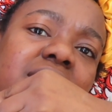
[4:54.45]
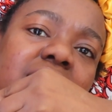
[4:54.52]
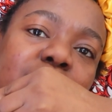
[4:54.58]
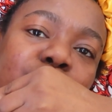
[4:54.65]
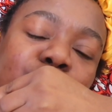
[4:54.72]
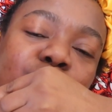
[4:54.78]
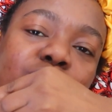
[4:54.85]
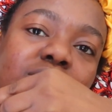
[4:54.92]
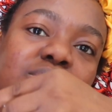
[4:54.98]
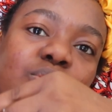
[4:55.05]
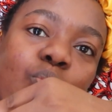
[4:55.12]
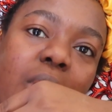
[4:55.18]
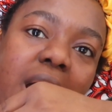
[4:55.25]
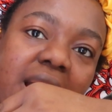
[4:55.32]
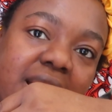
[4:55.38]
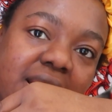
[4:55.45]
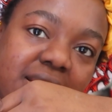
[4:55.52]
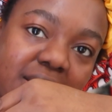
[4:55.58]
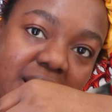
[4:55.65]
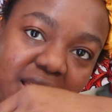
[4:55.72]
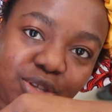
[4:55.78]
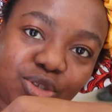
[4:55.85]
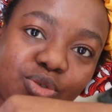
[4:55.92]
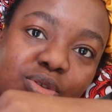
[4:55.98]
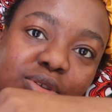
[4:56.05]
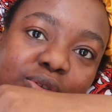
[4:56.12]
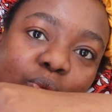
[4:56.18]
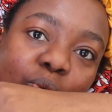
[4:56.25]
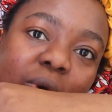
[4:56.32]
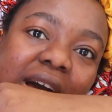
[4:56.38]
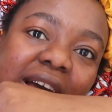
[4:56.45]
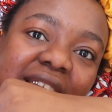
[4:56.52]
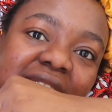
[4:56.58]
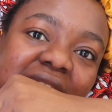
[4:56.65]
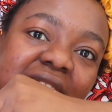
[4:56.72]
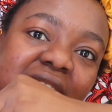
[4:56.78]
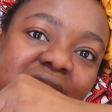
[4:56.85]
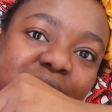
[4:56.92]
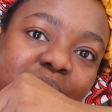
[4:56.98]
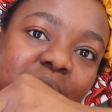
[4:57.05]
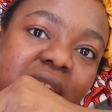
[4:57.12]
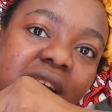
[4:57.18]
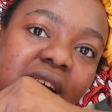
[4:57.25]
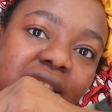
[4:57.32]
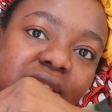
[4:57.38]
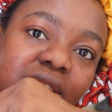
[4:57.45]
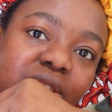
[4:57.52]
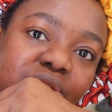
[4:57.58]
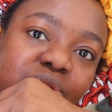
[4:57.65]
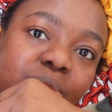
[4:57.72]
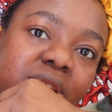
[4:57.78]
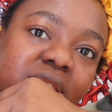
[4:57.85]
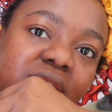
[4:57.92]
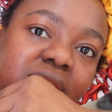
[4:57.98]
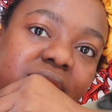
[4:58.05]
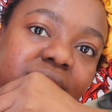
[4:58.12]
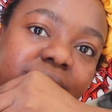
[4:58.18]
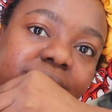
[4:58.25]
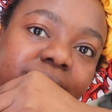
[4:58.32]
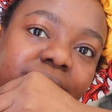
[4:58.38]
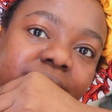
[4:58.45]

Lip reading: As soon as the wax hits me, I start sweating.